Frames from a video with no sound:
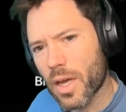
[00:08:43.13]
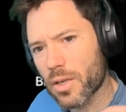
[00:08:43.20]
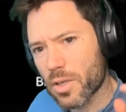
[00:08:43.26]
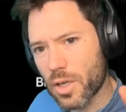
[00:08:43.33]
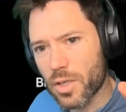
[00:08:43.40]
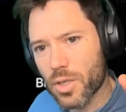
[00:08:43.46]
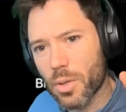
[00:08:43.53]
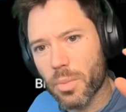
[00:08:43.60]

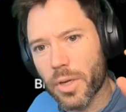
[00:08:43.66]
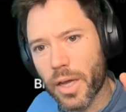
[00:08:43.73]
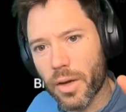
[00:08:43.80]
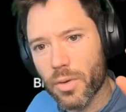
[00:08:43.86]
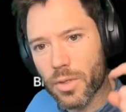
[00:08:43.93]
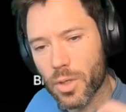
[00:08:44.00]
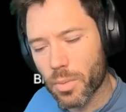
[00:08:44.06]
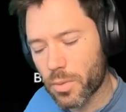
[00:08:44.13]
actually some
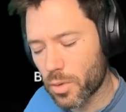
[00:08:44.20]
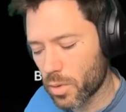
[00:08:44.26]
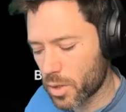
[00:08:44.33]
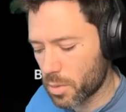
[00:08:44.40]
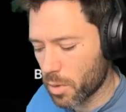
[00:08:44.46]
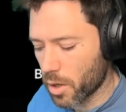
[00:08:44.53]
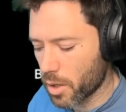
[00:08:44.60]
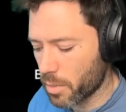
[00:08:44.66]
allowance up to a
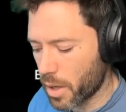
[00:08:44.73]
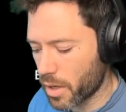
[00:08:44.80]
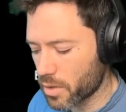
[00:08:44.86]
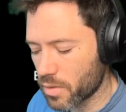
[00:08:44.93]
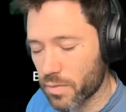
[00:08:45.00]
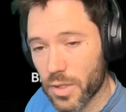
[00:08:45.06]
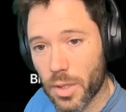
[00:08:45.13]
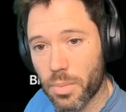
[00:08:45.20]
small
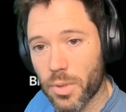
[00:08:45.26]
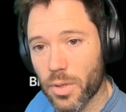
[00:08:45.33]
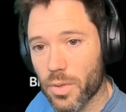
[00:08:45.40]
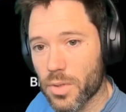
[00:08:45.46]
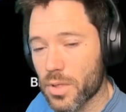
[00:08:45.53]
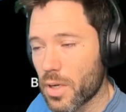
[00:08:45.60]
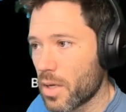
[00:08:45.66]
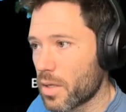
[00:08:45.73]
amount of
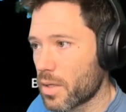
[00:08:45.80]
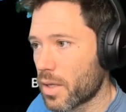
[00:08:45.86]
GPUs